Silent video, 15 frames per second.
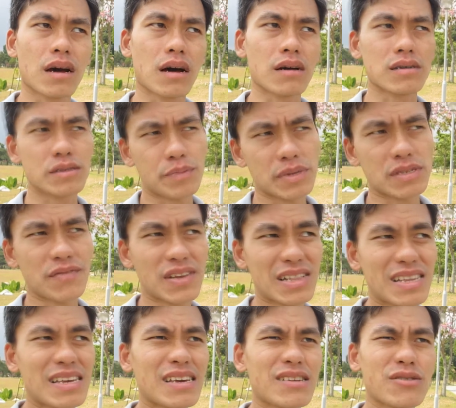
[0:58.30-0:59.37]
uh,
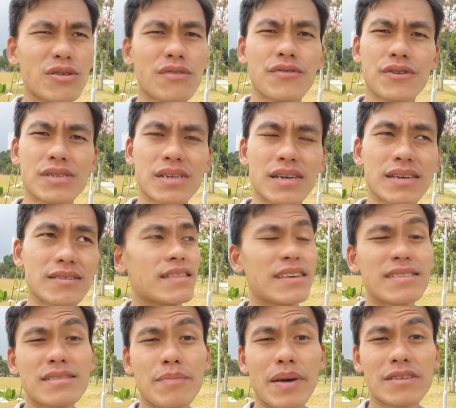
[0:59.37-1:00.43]
specifically university.
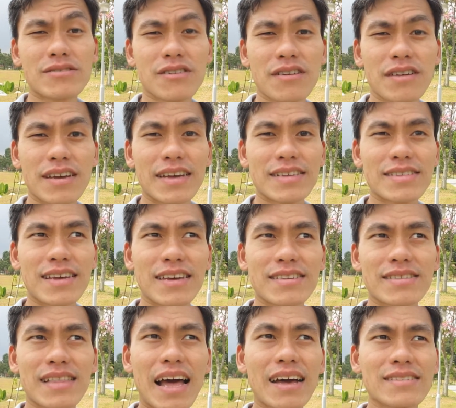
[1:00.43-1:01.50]
This semester is
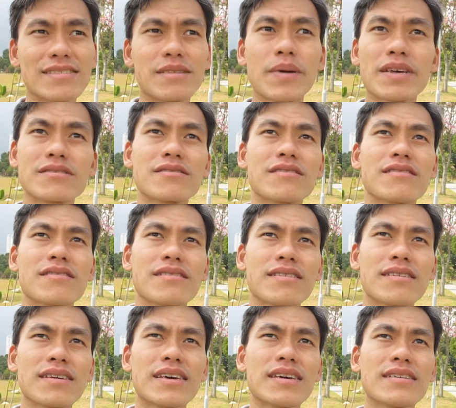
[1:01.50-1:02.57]
his last semester.
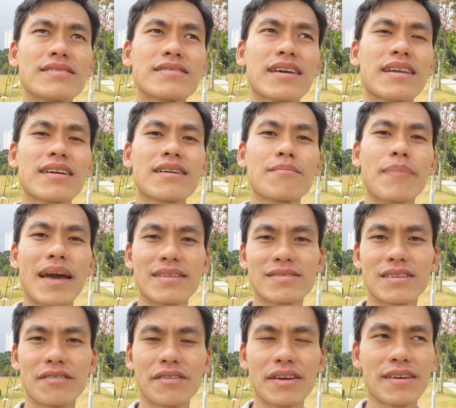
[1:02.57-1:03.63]
He's getting a
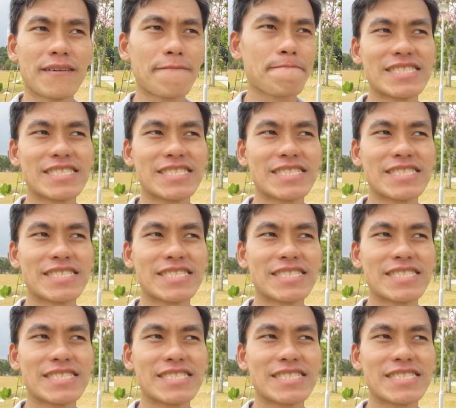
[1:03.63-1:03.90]
math degree.